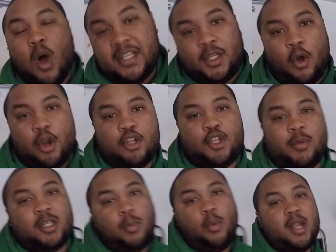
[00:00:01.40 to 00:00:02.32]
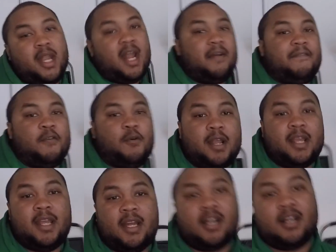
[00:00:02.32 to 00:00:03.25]
What's going on YouTube? It's your boy D.Ford
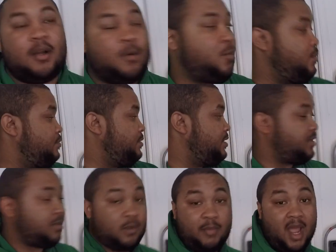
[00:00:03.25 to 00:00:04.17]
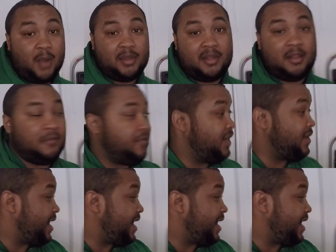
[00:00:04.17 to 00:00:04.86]
here. We're back with another video.